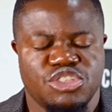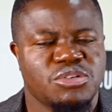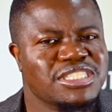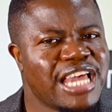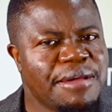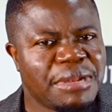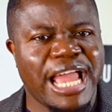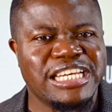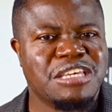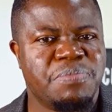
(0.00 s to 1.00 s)
Your
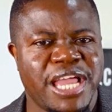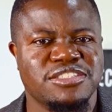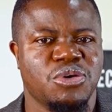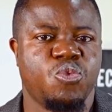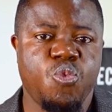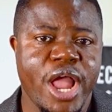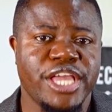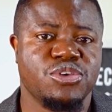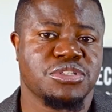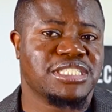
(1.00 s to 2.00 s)
timeline depends on where
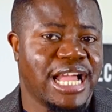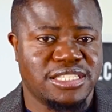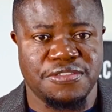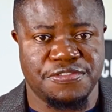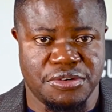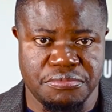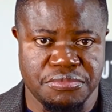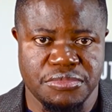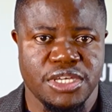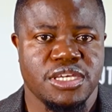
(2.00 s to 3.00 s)
you're starting from.
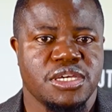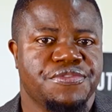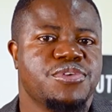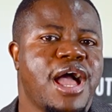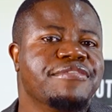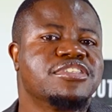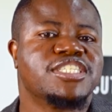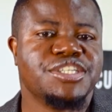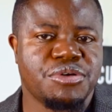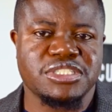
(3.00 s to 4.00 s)
If you have
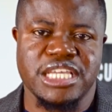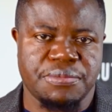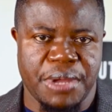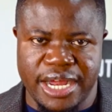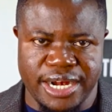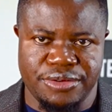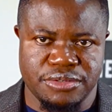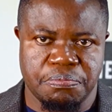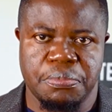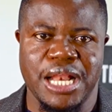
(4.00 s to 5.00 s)
zero tech
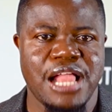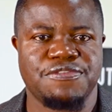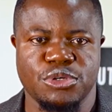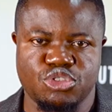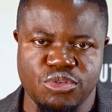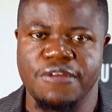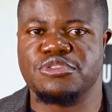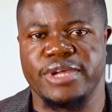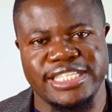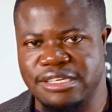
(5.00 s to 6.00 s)
background, plan for 12
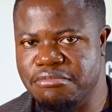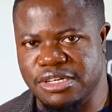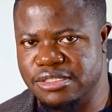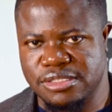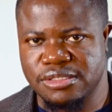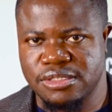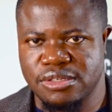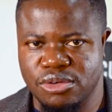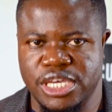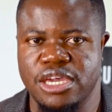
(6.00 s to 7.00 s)
to 18 months
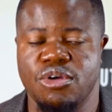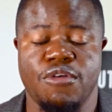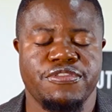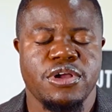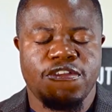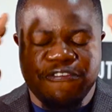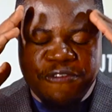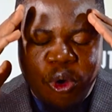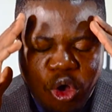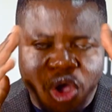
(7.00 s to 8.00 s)
okay, of
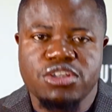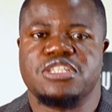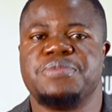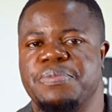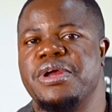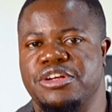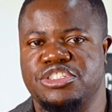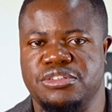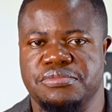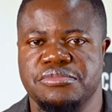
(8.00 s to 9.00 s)
focused
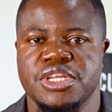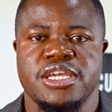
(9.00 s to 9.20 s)
preparation.